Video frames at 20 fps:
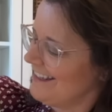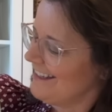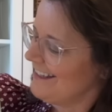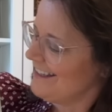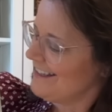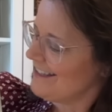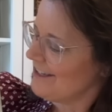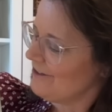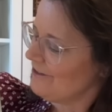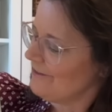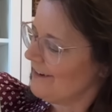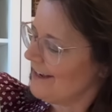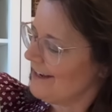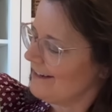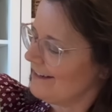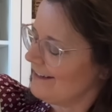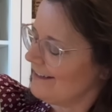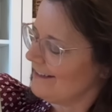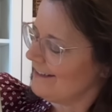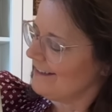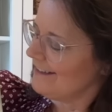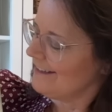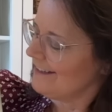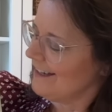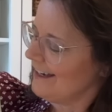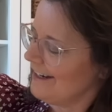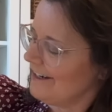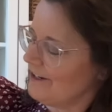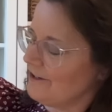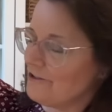So fun.
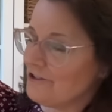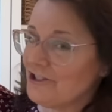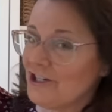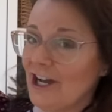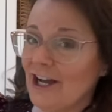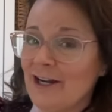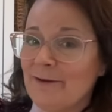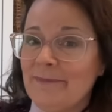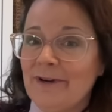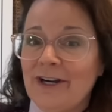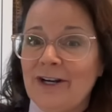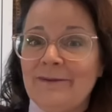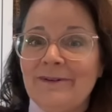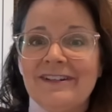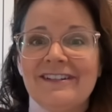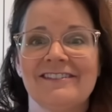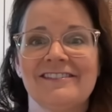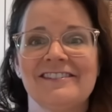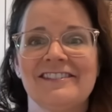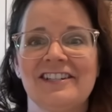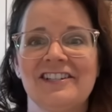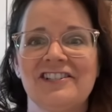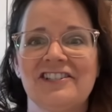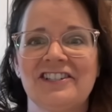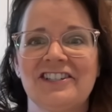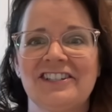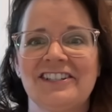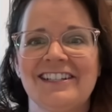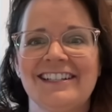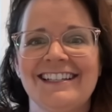I know Sean Periwinkle
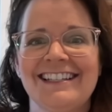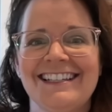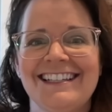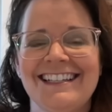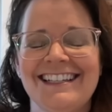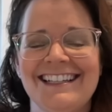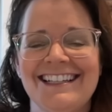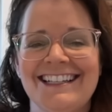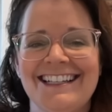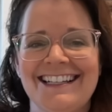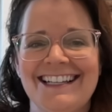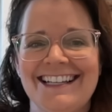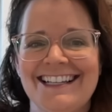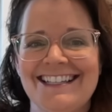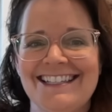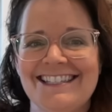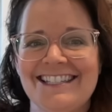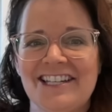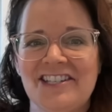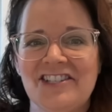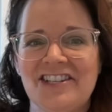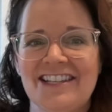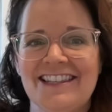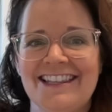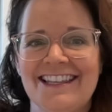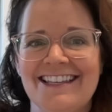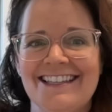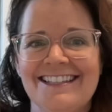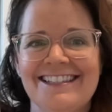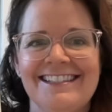Stitcher is stitching
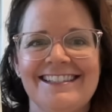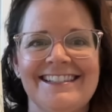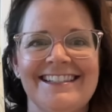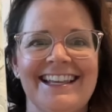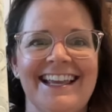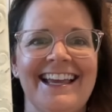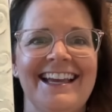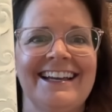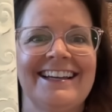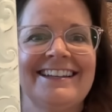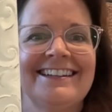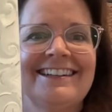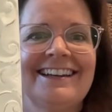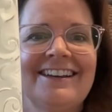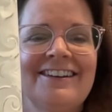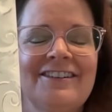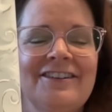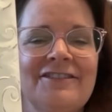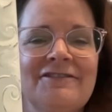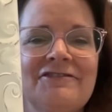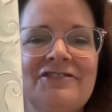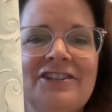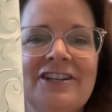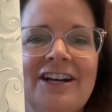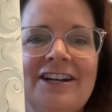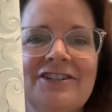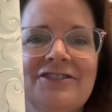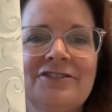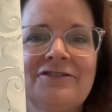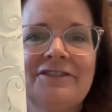this, and I don't know if she
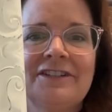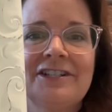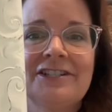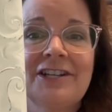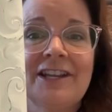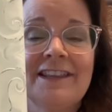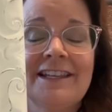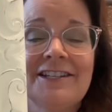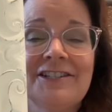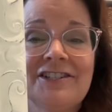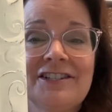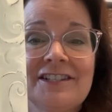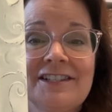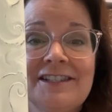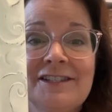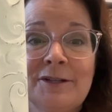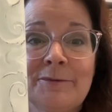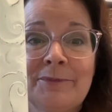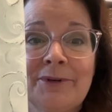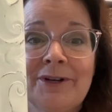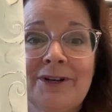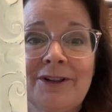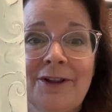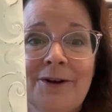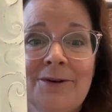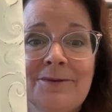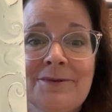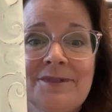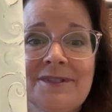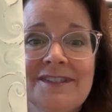got to a finish. I think she's super
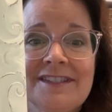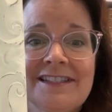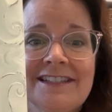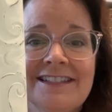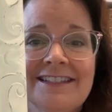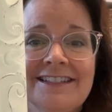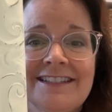close.